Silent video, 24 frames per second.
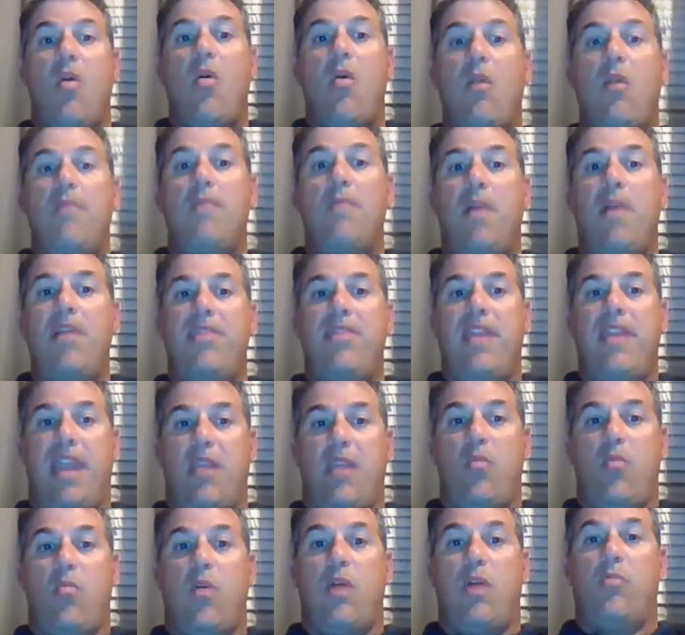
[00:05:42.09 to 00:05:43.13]
On
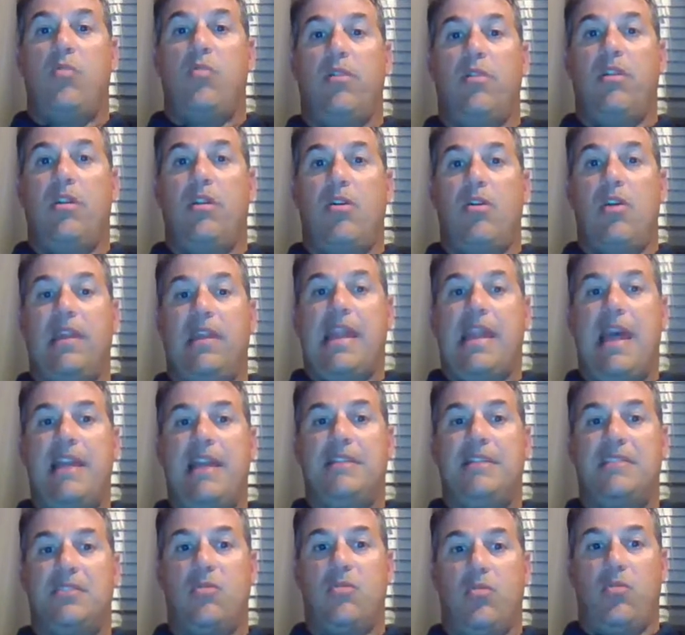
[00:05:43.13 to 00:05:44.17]
Monday, while we're in
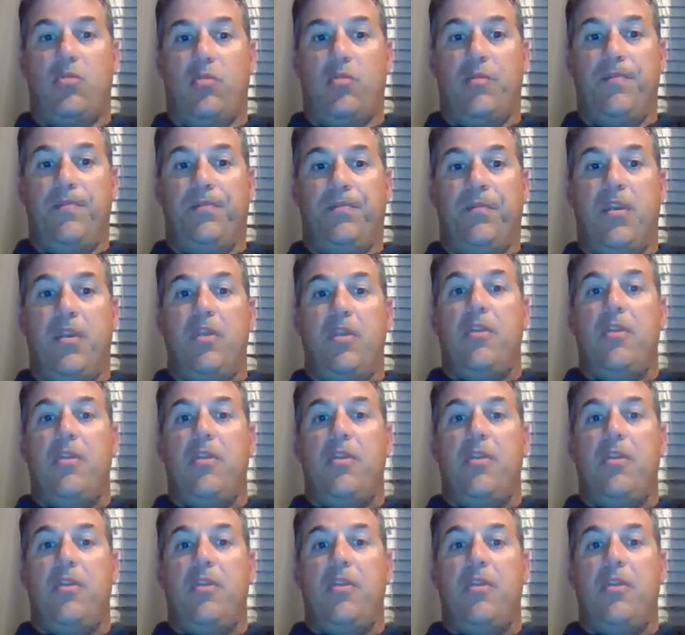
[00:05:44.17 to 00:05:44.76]
online school,